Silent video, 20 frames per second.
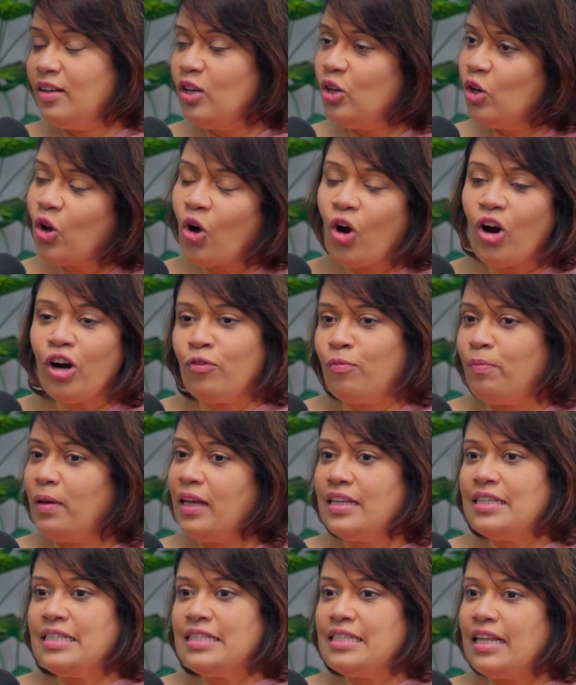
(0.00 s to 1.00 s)
Lot of
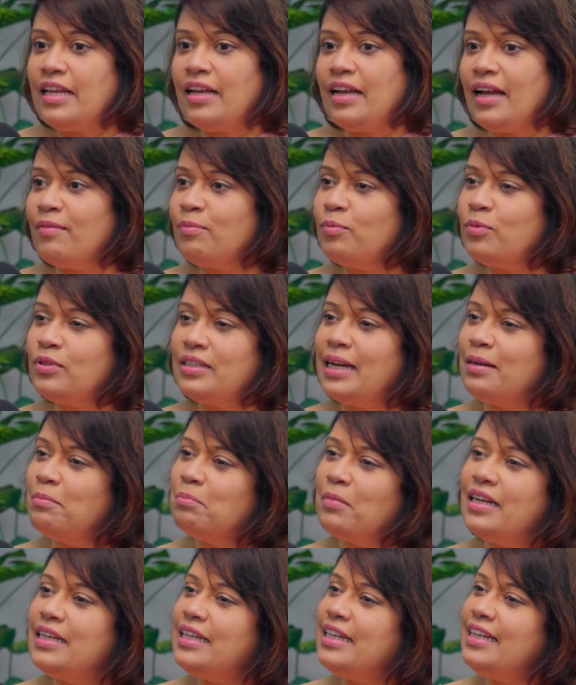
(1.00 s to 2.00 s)
parents think I put that
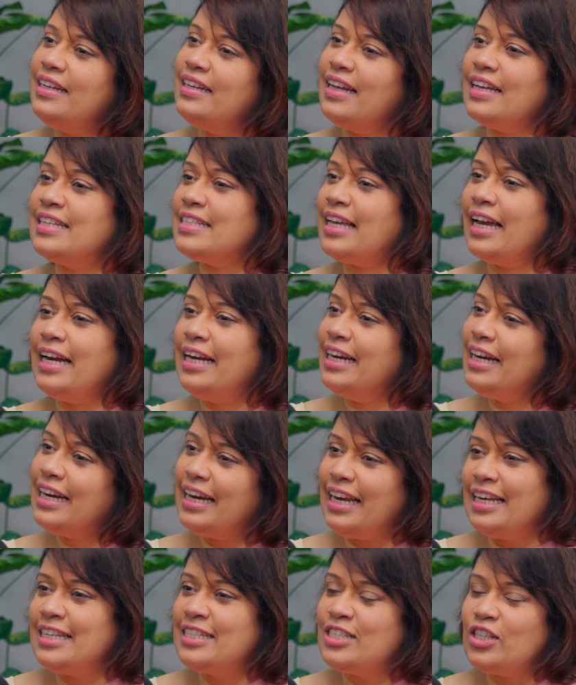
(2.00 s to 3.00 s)
money aside in
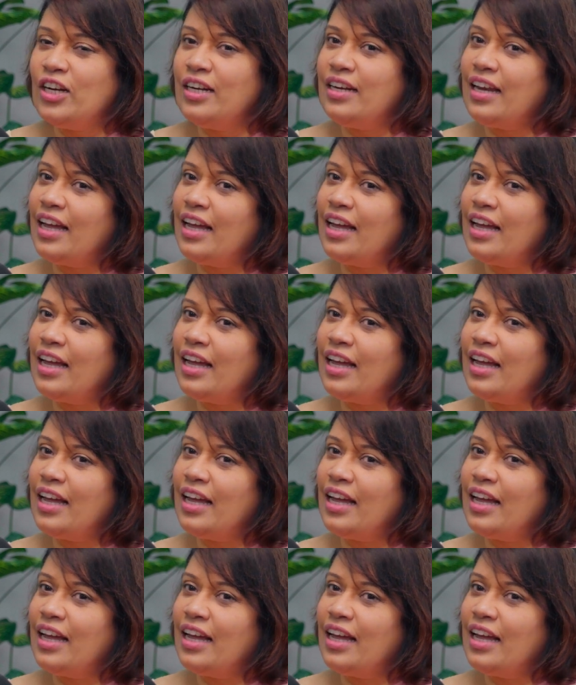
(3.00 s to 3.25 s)
real estate.